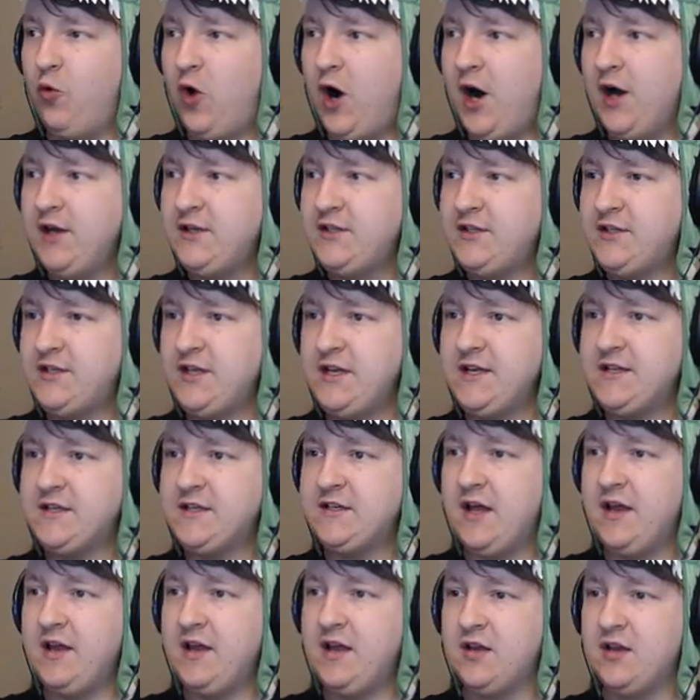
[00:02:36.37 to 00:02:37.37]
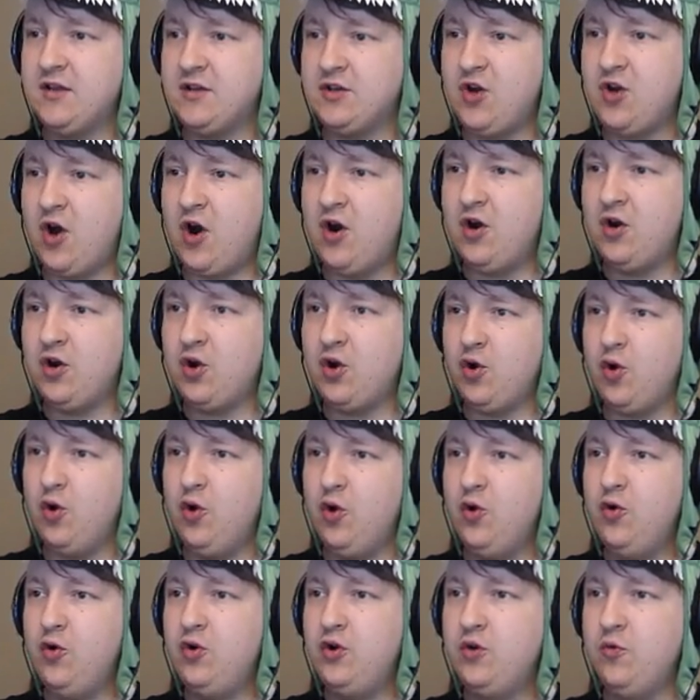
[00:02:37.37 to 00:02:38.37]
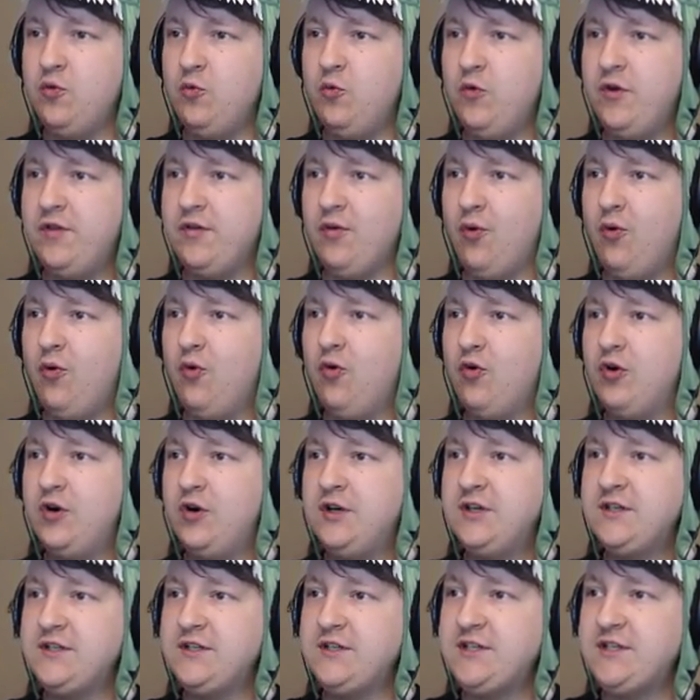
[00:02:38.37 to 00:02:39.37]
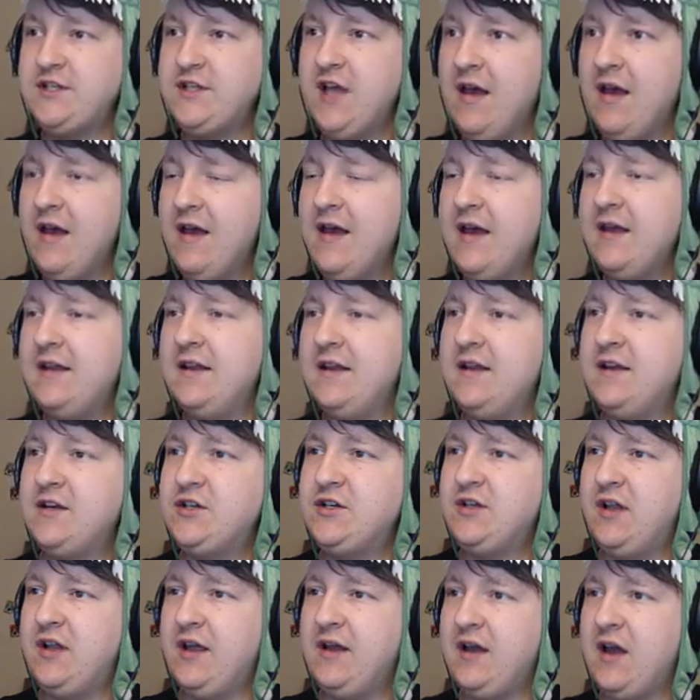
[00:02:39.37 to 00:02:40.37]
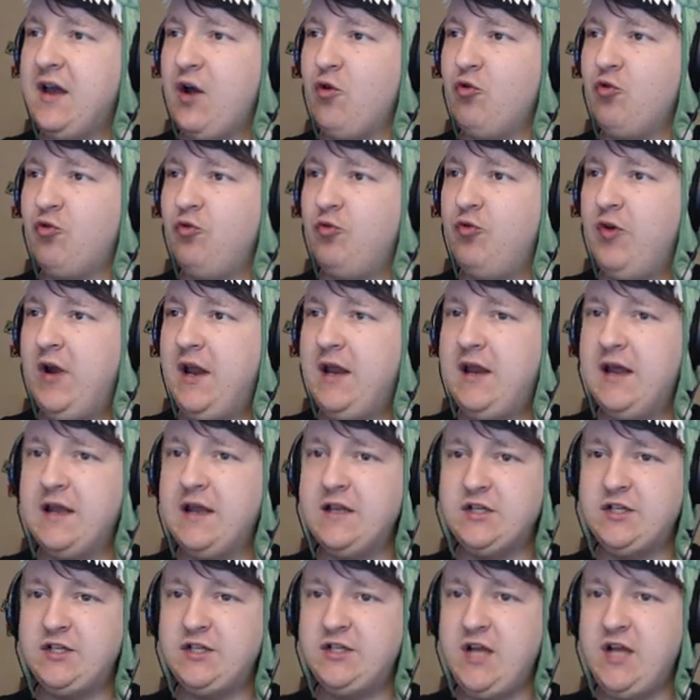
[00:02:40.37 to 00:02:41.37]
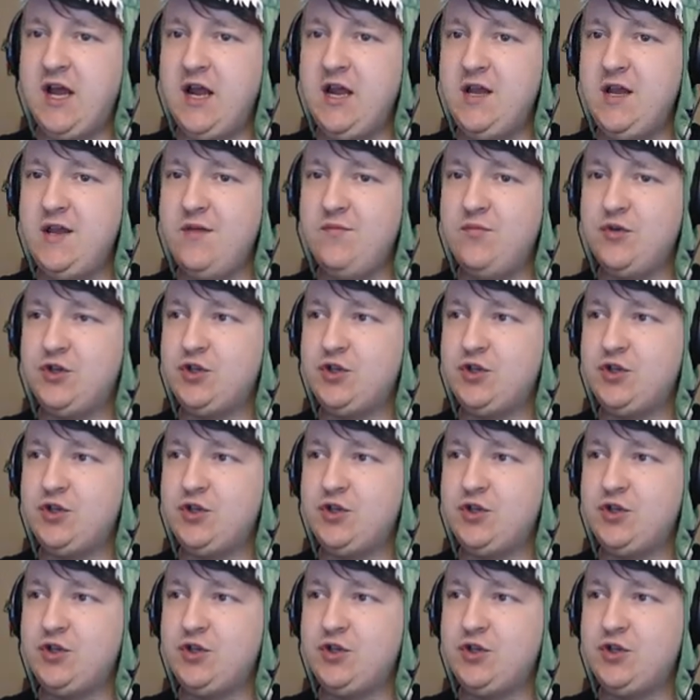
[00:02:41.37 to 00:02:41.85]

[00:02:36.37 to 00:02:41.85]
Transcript: What? It's like a dark hood with horns. And then there's like a ring and chain